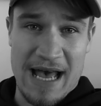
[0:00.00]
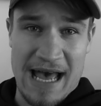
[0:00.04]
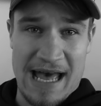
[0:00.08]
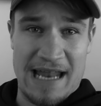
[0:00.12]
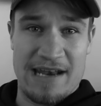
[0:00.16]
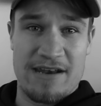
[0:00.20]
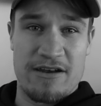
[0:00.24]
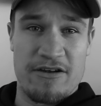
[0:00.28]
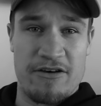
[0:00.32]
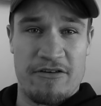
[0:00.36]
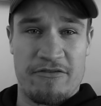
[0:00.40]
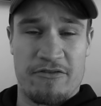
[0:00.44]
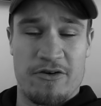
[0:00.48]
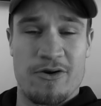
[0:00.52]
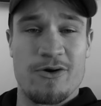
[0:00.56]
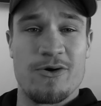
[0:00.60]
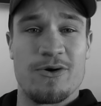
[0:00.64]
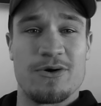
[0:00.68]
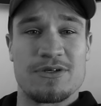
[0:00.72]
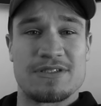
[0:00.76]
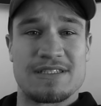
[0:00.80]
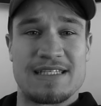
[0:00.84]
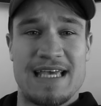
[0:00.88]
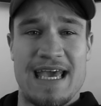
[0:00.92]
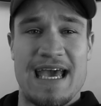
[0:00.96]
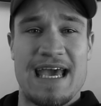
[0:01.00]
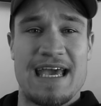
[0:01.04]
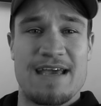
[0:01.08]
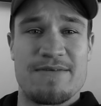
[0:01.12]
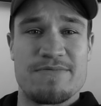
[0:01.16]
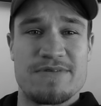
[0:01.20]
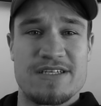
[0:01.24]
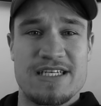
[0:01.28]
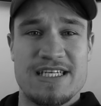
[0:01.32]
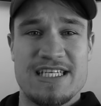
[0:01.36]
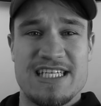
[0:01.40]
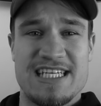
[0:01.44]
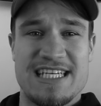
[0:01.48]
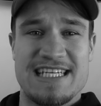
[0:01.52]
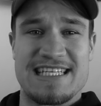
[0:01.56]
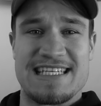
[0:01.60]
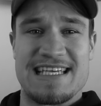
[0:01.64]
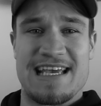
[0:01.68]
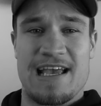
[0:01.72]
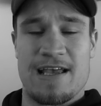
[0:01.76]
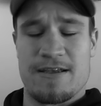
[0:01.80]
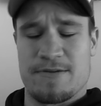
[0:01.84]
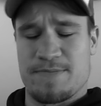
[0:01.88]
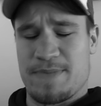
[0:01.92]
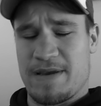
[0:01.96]
and of course the AMG
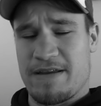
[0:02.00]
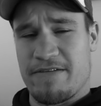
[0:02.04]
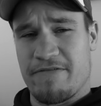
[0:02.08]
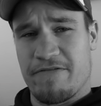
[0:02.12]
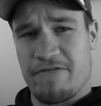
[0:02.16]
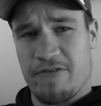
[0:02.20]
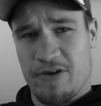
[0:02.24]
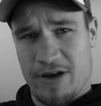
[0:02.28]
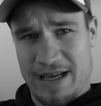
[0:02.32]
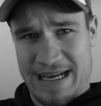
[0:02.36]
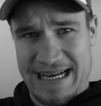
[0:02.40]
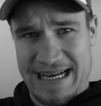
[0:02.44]
GT has been fully